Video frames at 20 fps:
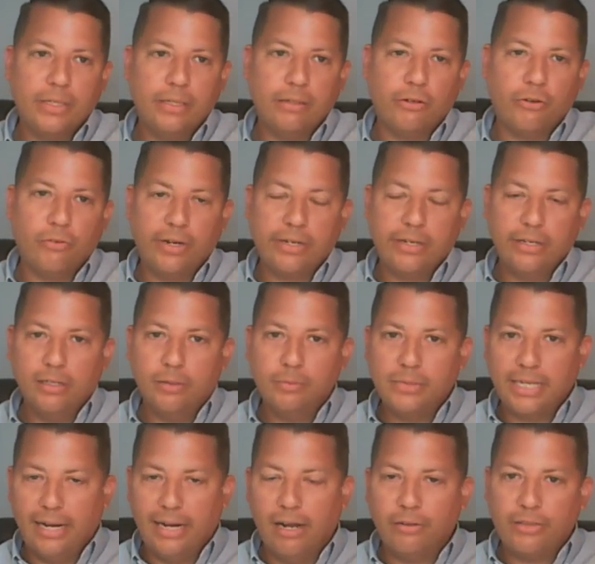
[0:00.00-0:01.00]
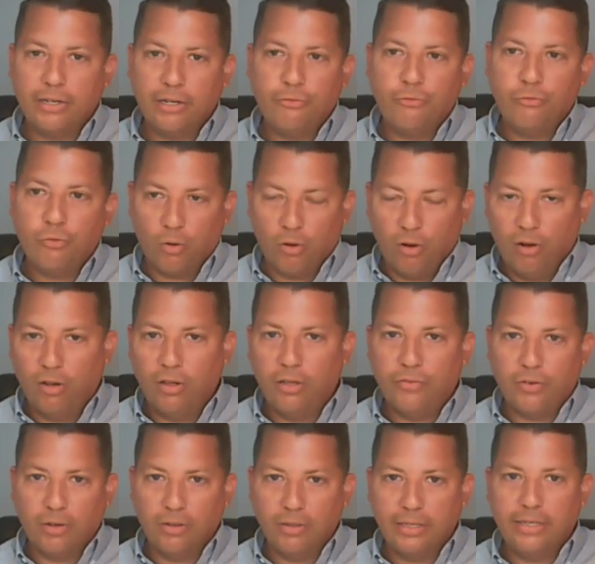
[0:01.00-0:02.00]
curriculums out there for all
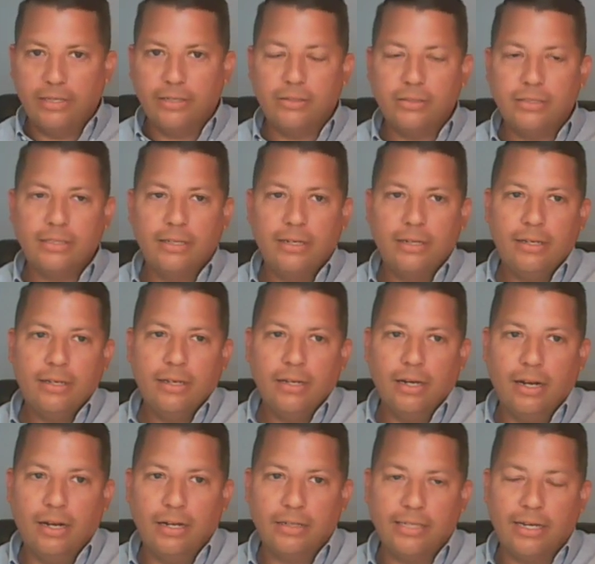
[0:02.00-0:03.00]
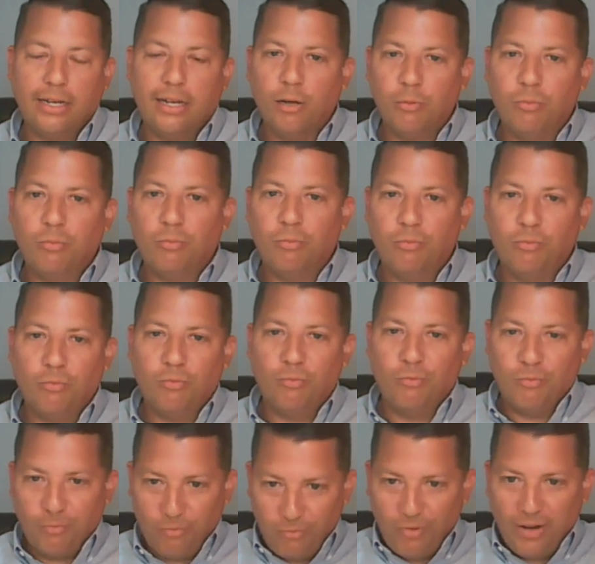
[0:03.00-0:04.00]
of our leaders to help
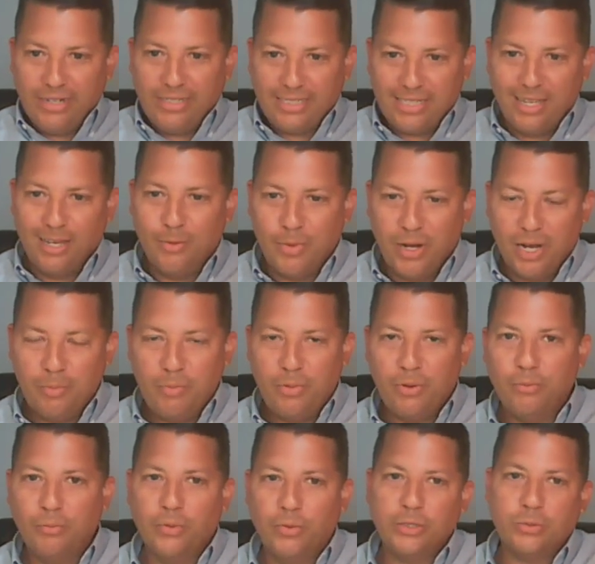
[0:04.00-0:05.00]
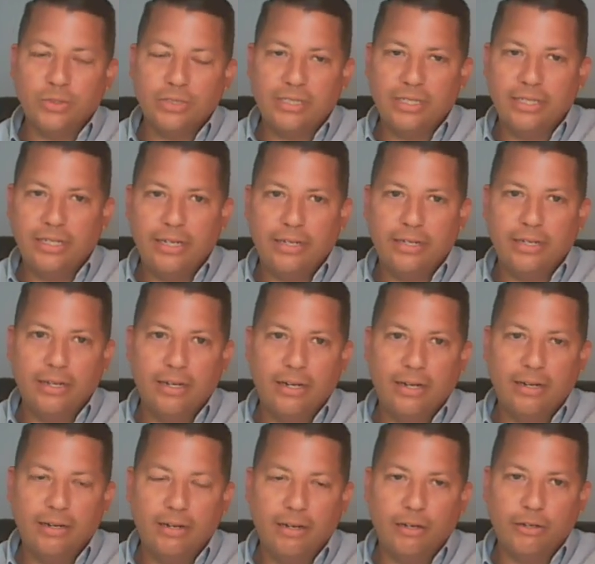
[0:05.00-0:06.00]
raise them up, which we're seeing
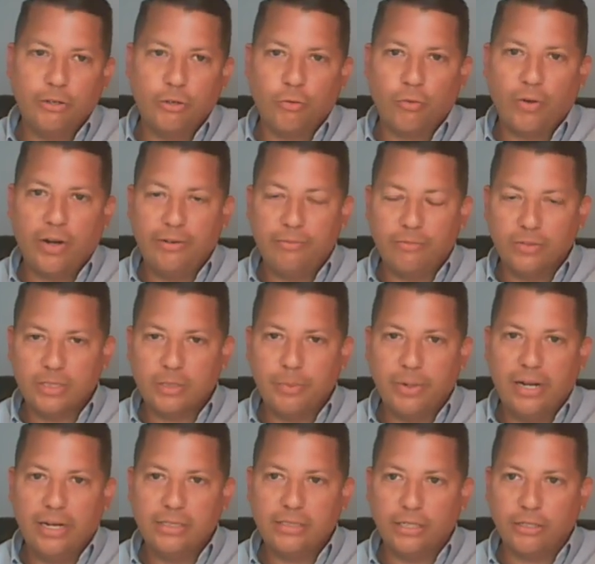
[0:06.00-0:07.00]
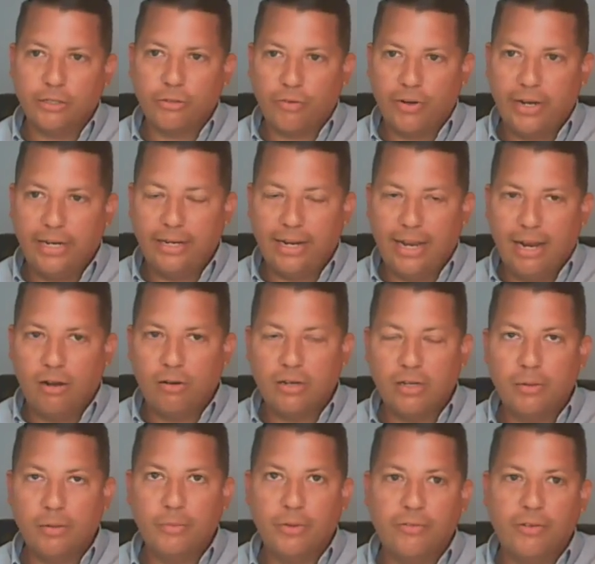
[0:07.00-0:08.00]
a great response and a great
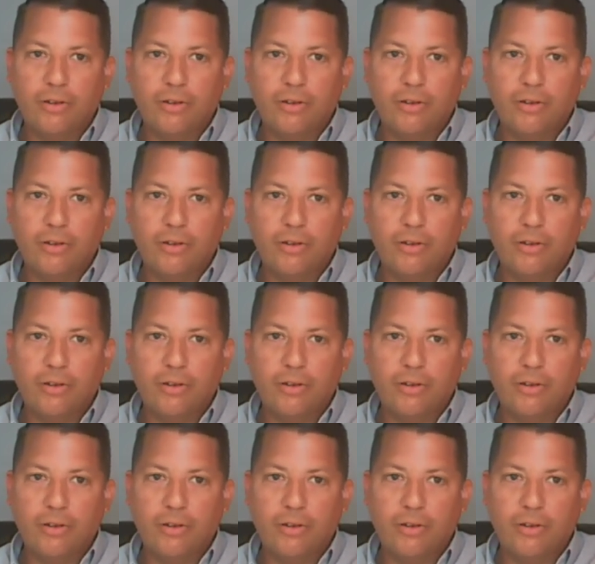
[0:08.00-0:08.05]
outcome